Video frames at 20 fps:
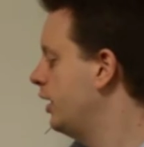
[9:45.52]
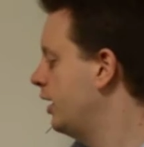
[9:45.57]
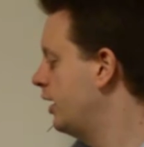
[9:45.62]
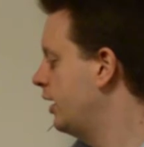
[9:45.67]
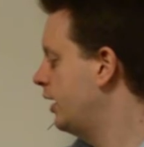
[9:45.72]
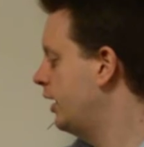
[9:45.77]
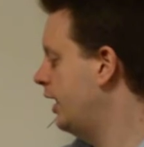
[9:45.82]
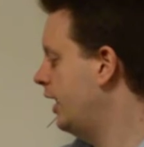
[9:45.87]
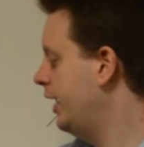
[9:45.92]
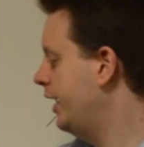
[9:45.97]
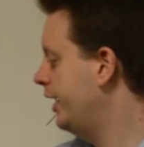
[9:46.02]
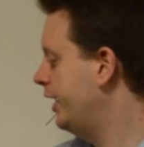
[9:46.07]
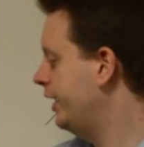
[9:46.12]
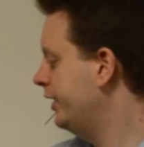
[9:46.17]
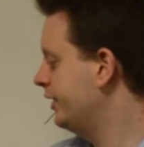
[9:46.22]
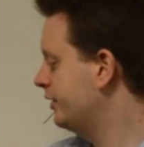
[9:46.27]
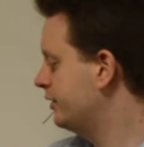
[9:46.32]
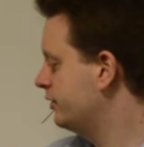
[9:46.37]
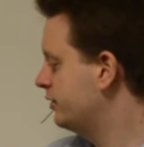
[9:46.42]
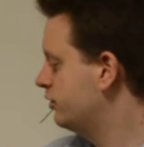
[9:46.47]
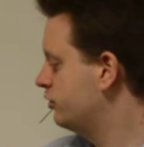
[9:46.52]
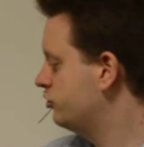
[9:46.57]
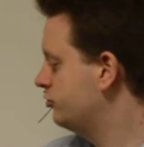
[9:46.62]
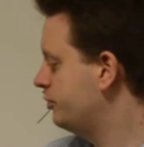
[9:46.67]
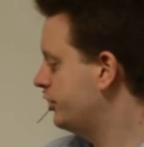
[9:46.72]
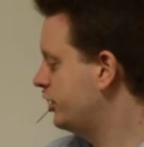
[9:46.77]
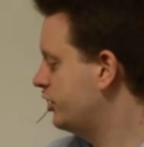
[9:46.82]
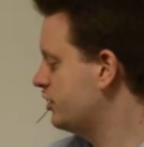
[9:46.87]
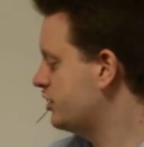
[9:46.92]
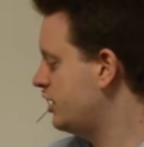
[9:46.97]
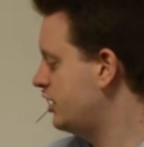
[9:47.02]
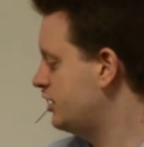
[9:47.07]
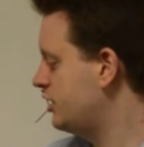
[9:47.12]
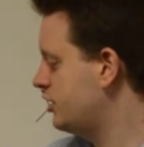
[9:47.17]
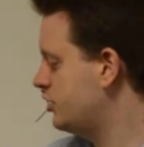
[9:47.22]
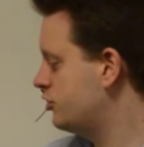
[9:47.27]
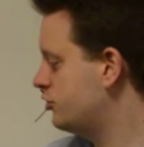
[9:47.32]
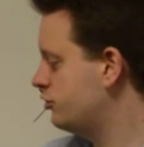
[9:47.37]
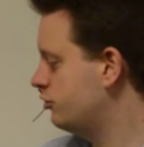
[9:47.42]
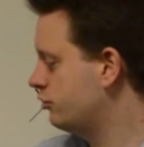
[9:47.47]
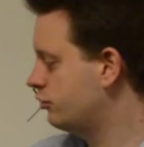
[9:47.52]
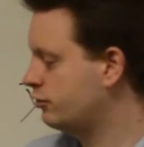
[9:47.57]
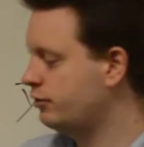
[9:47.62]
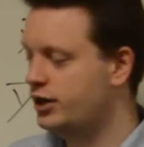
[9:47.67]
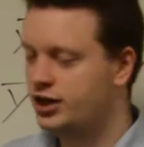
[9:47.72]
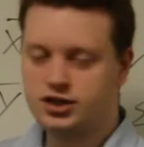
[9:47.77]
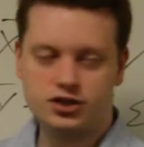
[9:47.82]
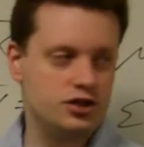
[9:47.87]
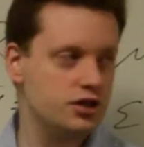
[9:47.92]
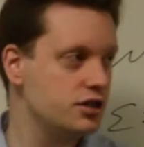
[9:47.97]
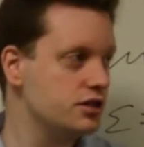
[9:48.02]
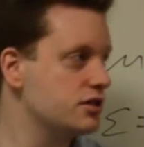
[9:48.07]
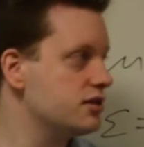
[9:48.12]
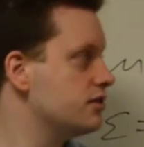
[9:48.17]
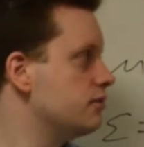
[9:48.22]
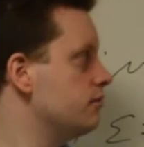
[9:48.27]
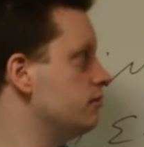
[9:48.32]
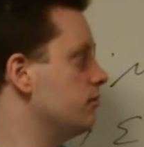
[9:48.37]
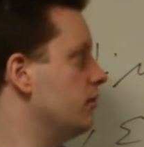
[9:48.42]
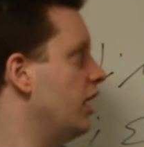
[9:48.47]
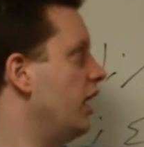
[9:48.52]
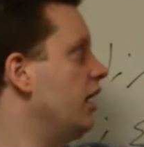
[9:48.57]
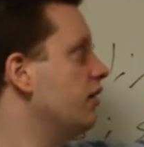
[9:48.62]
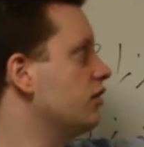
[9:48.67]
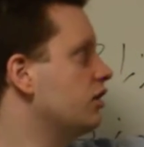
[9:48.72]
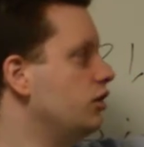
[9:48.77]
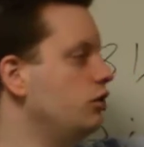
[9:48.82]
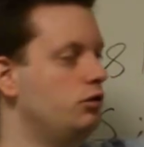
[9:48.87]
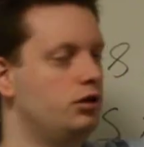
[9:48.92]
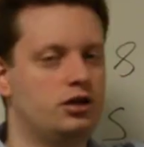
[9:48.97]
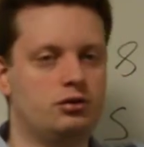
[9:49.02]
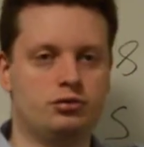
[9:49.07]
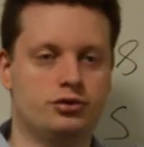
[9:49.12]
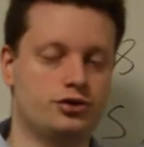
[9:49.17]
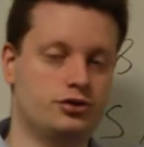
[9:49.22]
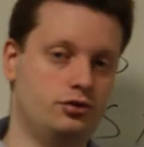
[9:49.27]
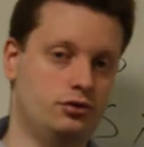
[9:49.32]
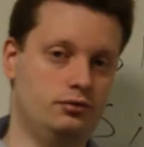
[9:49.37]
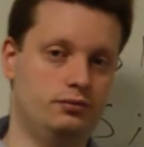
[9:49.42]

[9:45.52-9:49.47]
And because I test two equations, I have a q equals 2.